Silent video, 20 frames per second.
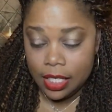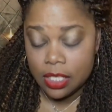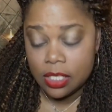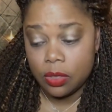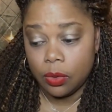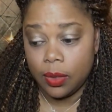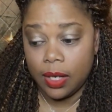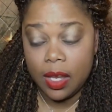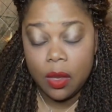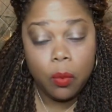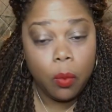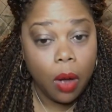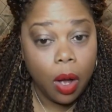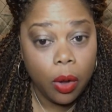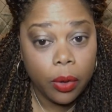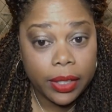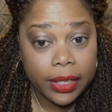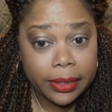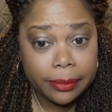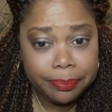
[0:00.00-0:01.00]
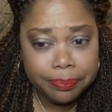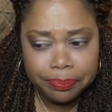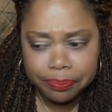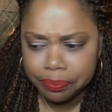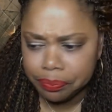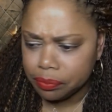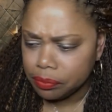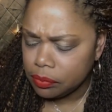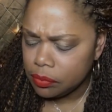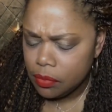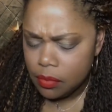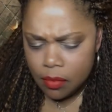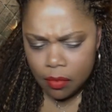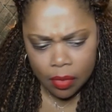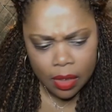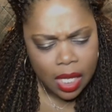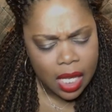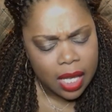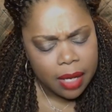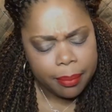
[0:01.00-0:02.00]
So they walking.
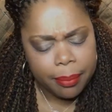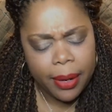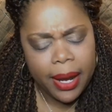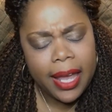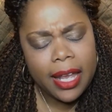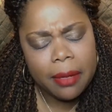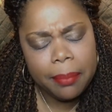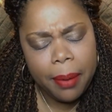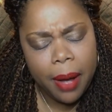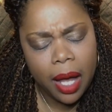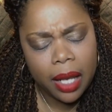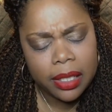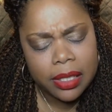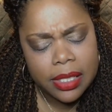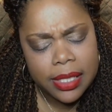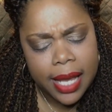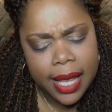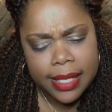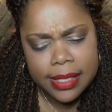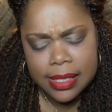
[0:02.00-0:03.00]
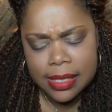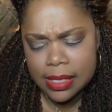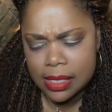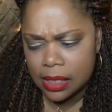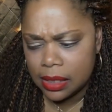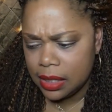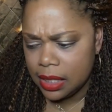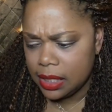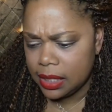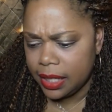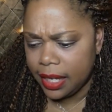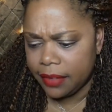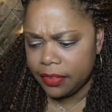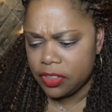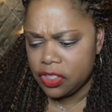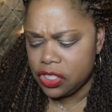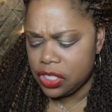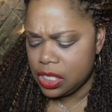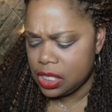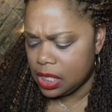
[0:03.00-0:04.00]
Brad apologizes to Lila
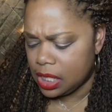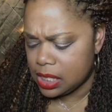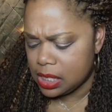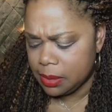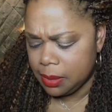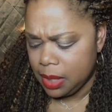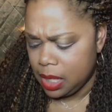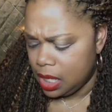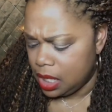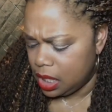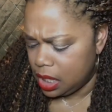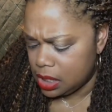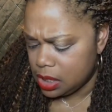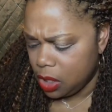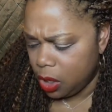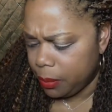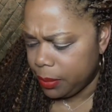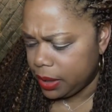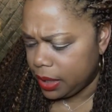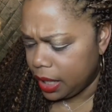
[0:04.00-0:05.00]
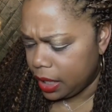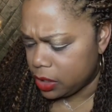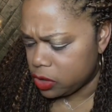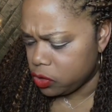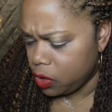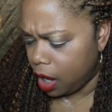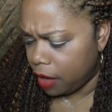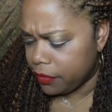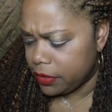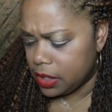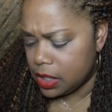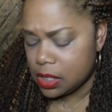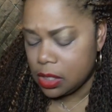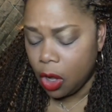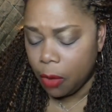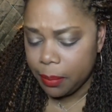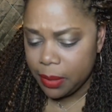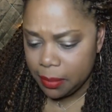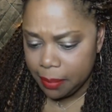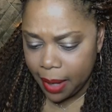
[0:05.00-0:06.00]
after she says it's going to be catastrophic. This is
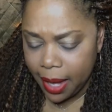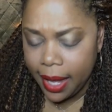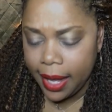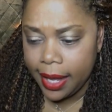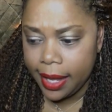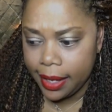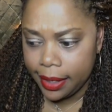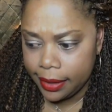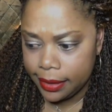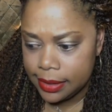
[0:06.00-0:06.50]
going to be bad.